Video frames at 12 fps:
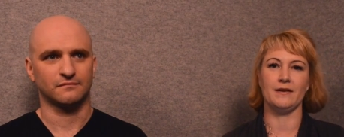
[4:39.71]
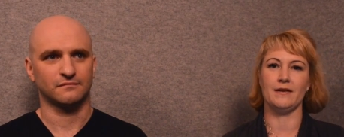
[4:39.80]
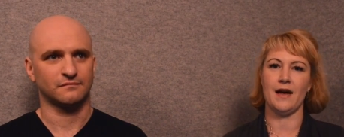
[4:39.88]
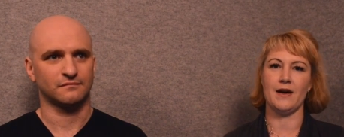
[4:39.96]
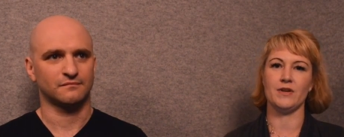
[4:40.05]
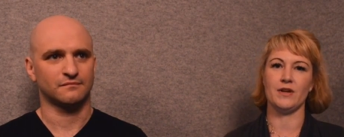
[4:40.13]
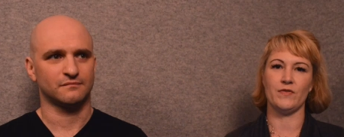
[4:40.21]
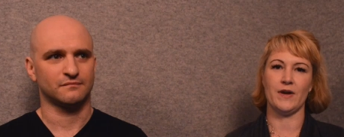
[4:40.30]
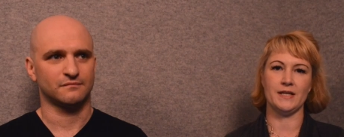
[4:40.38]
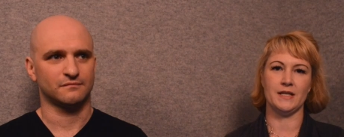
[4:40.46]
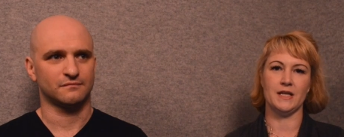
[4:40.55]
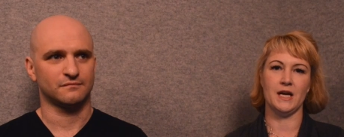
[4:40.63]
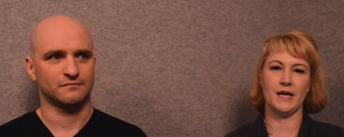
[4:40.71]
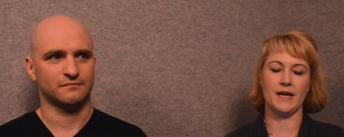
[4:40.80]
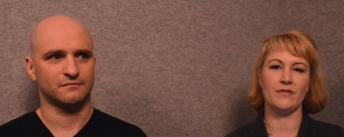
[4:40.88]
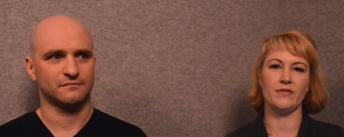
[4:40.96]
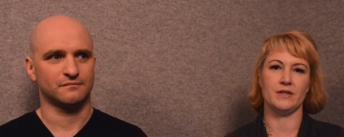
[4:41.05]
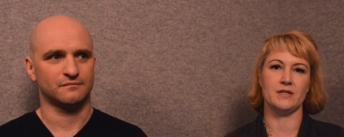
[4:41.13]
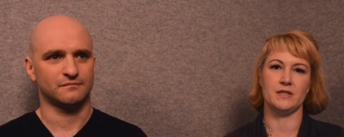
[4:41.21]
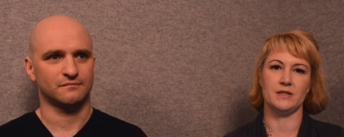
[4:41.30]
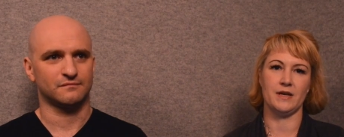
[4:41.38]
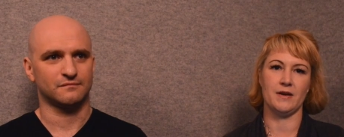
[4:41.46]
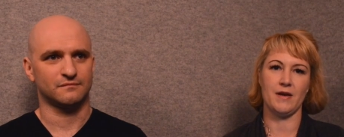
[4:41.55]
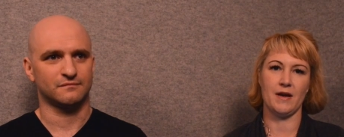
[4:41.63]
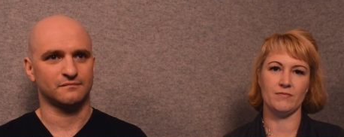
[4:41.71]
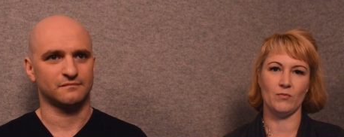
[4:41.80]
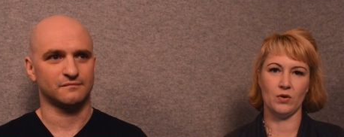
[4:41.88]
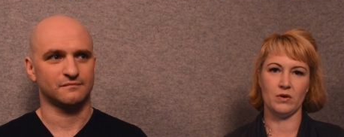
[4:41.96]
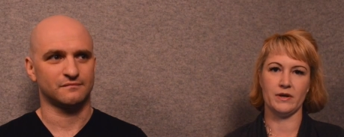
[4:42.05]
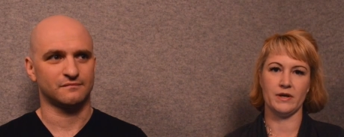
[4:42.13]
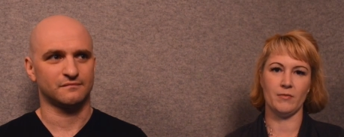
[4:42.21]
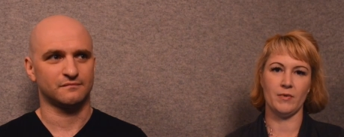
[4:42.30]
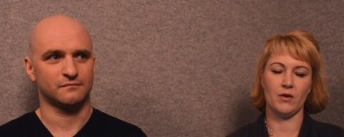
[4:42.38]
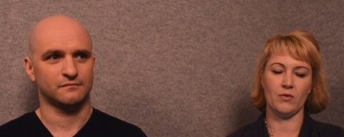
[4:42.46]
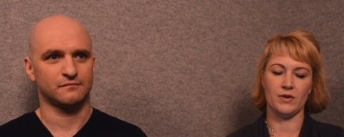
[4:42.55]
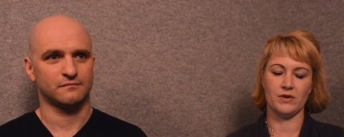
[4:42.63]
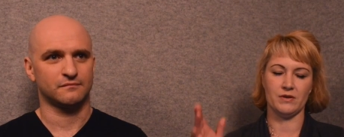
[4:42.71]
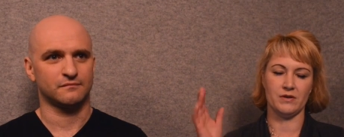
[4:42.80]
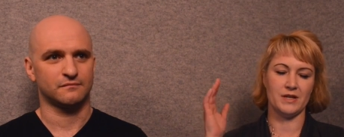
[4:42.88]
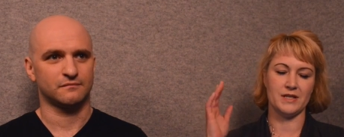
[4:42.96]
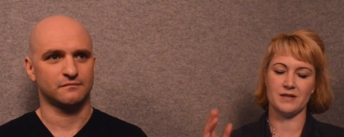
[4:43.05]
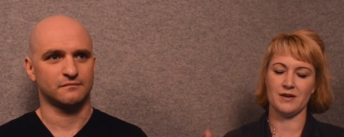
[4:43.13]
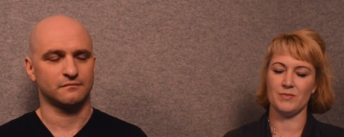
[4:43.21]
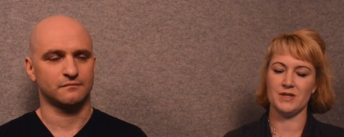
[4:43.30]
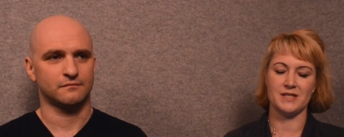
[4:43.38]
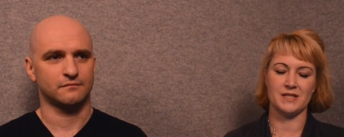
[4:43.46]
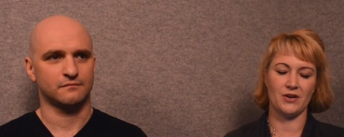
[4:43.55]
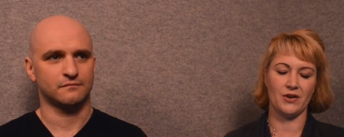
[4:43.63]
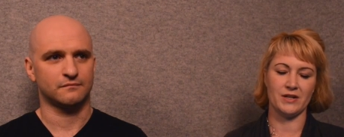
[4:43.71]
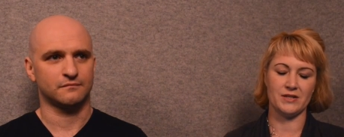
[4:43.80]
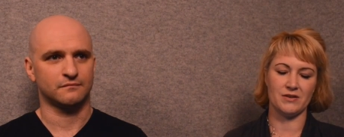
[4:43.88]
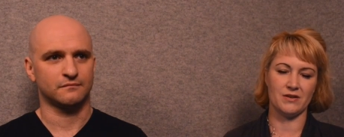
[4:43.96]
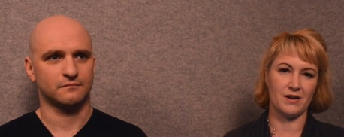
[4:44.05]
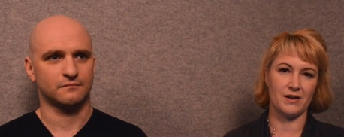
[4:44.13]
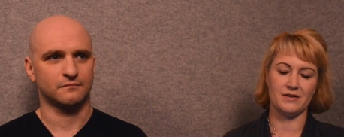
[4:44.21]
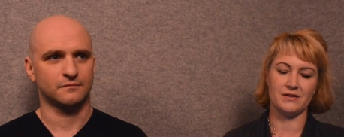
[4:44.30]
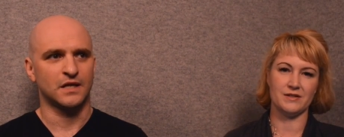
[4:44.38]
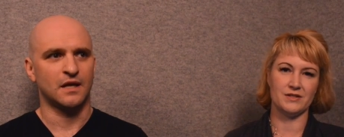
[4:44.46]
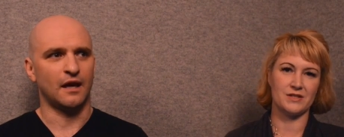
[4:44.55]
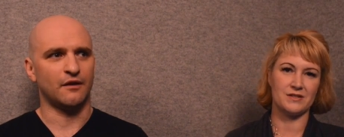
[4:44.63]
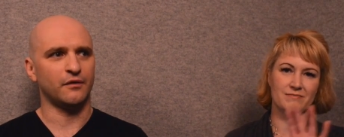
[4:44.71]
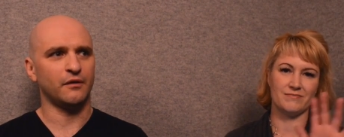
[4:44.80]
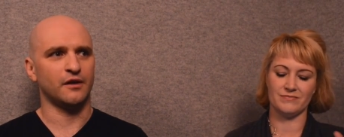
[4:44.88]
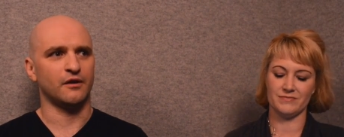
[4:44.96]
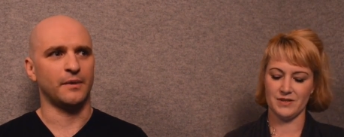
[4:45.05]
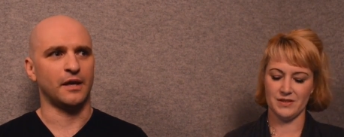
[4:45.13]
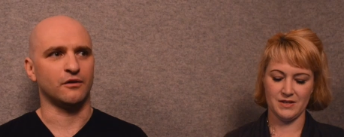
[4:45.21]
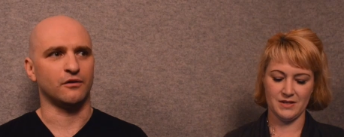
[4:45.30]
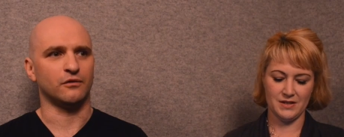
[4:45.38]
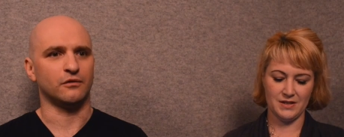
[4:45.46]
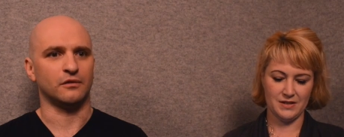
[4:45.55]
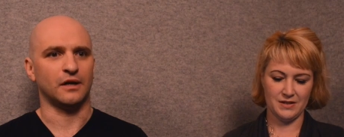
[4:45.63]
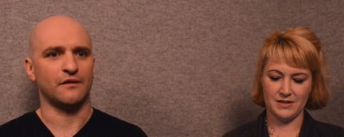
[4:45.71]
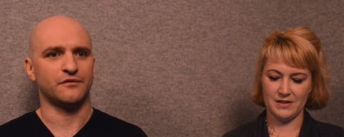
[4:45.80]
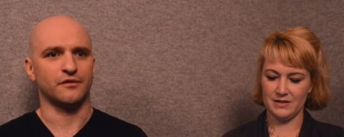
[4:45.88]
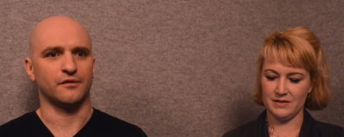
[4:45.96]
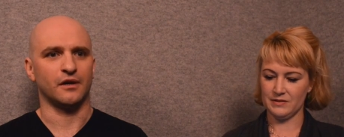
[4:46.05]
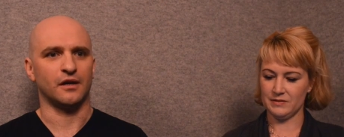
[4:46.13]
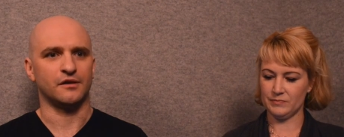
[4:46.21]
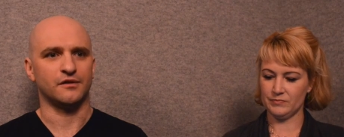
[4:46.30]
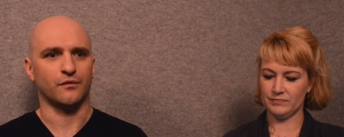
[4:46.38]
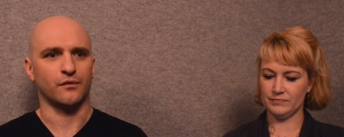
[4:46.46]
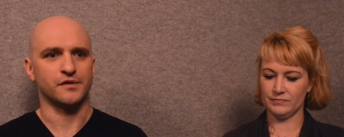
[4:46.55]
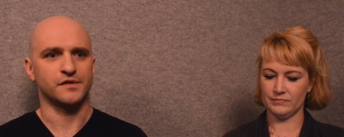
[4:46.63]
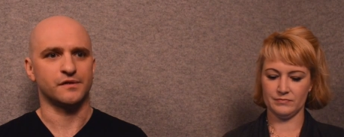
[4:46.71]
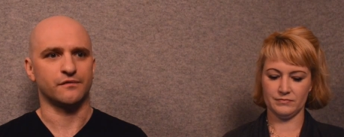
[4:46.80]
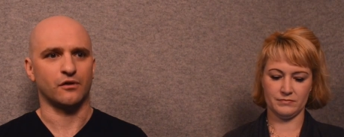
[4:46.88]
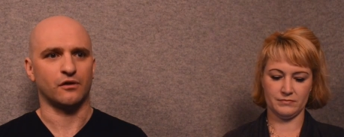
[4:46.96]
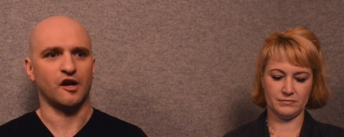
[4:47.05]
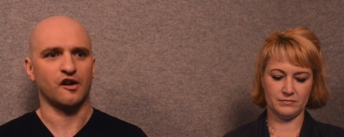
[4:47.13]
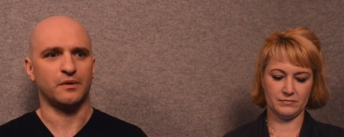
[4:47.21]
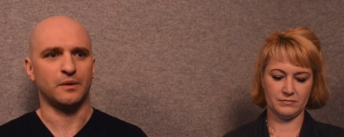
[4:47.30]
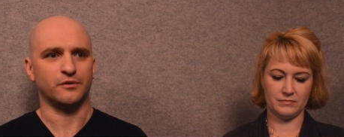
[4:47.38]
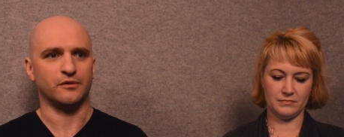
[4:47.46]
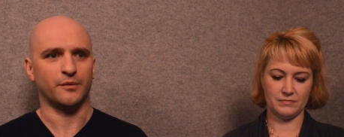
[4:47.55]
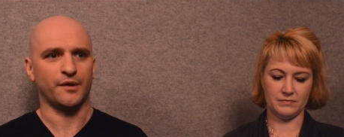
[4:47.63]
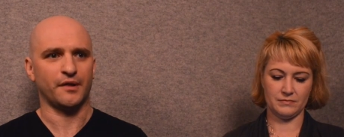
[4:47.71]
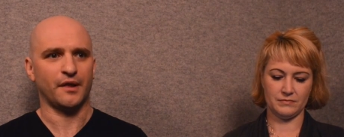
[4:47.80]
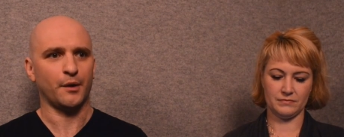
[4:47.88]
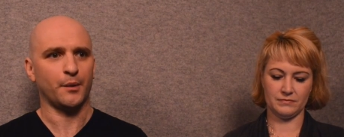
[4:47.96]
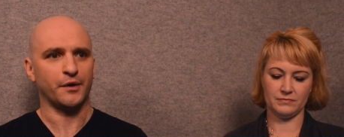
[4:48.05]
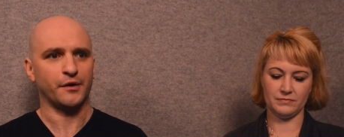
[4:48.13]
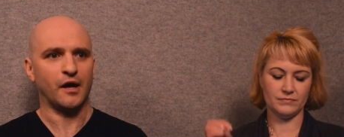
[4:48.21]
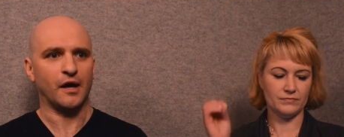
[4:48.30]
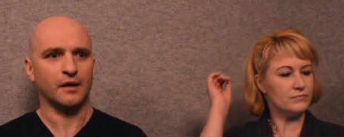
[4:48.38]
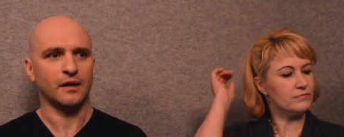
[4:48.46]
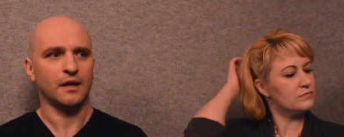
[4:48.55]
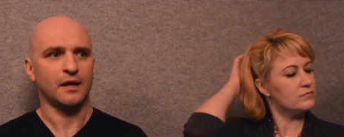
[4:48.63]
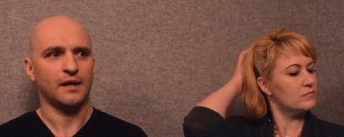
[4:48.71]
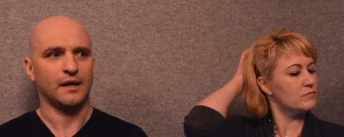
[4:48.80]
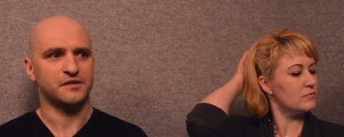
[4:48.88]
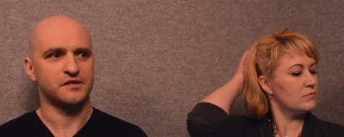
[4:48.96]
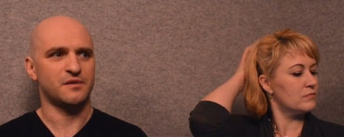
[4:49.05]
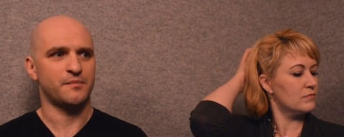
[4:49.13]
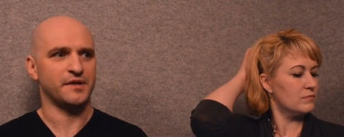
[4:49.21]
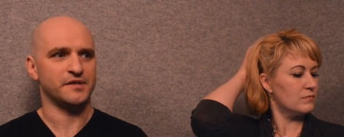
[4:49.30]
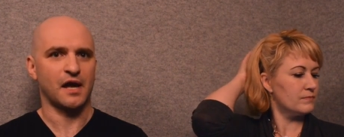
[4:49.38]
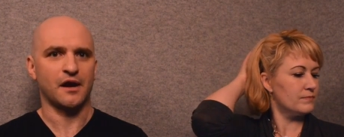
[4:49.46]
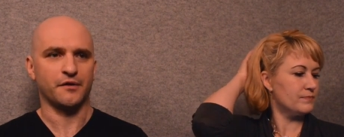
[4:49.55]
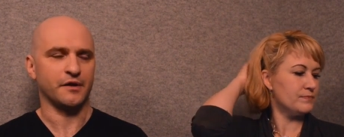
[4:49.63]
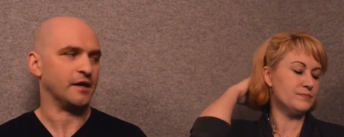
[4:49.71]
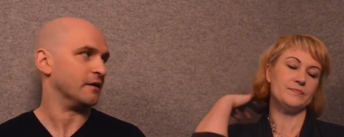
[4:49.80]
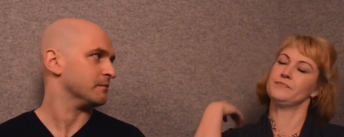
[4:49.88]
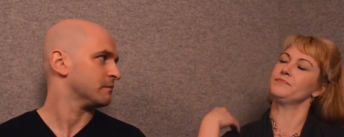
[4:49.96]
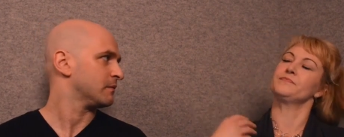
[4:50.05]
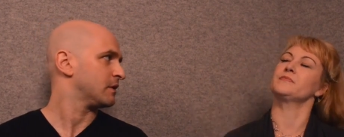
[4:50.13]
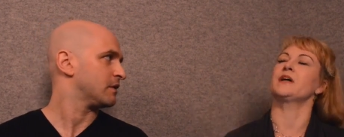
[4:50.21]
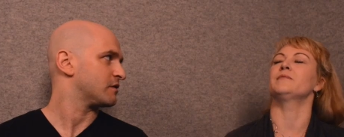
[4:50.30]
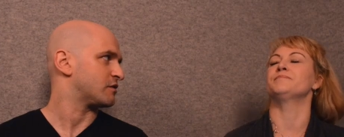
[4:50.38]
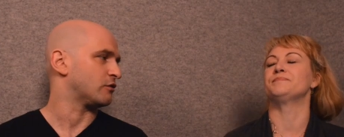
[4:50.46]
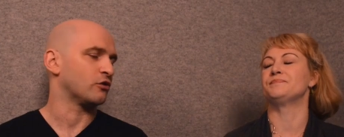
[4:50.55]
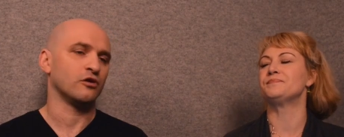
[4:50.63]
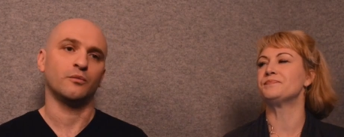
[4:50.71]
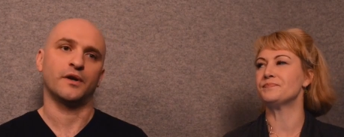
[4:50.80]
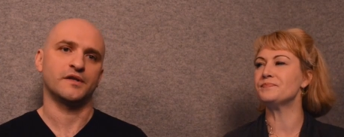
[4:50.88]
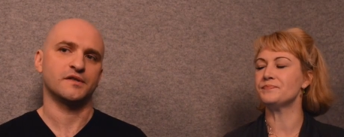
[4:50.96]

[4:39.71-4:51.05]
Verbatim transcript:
Speaker 1: and having fun and not having to like worry about whether it's going to be serious or not. Just and really,
Speaker 2: your main goal after uh, divorce for a lot of people, whether they know it or not, is just to be desired again to learn what